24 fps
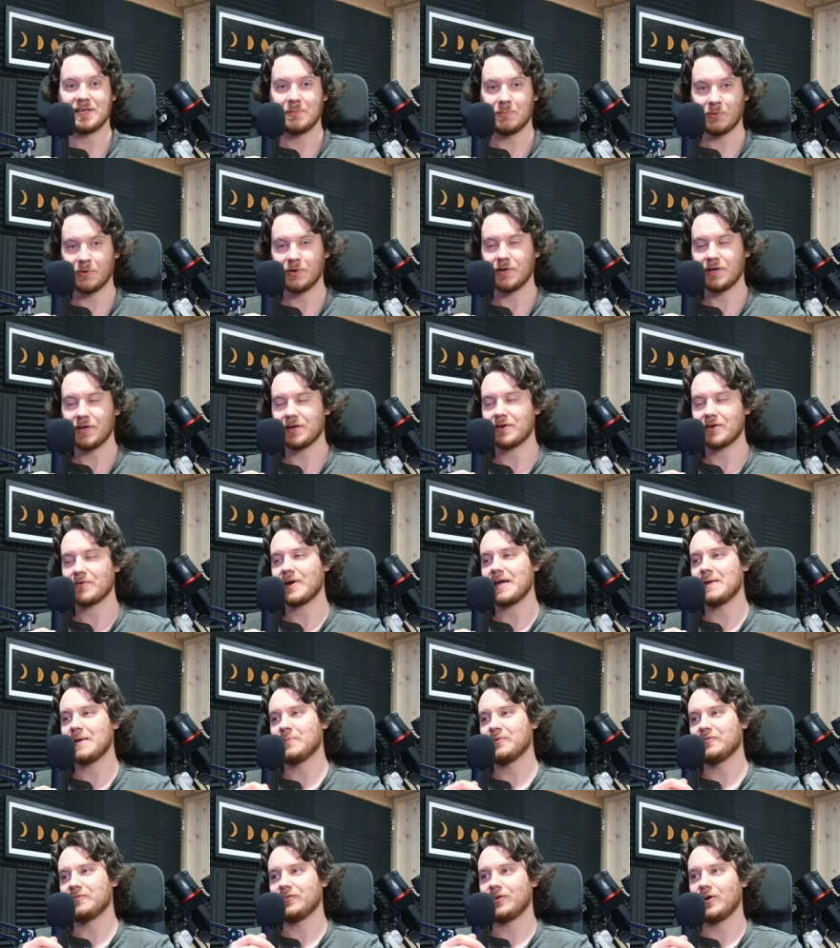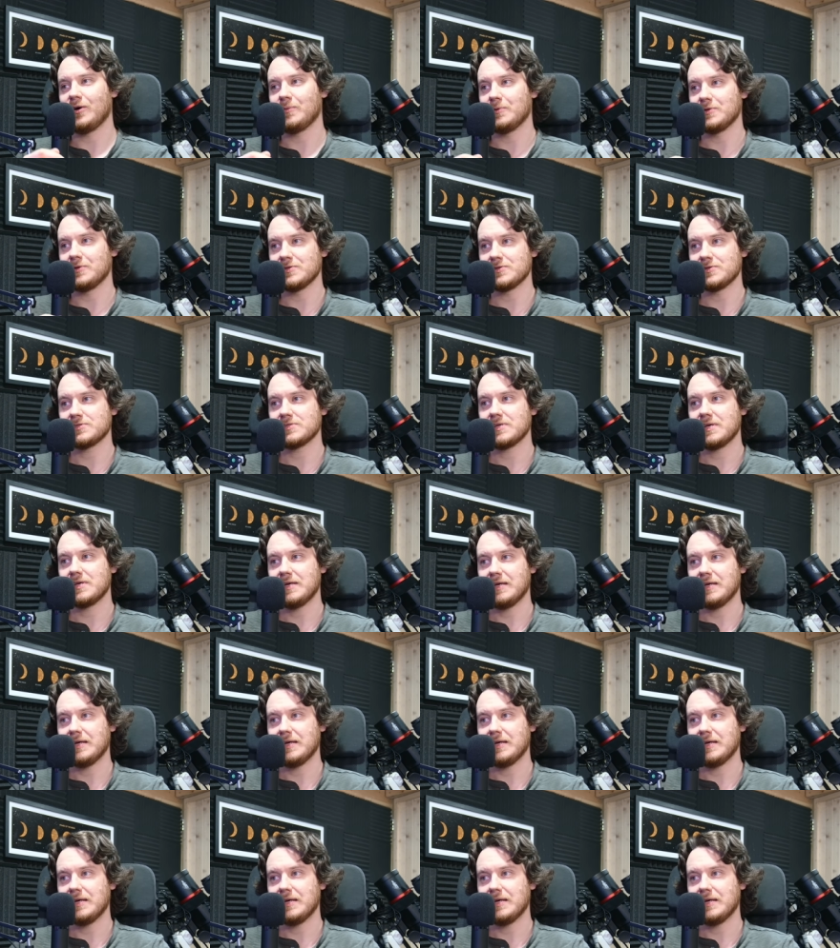It put in a great performance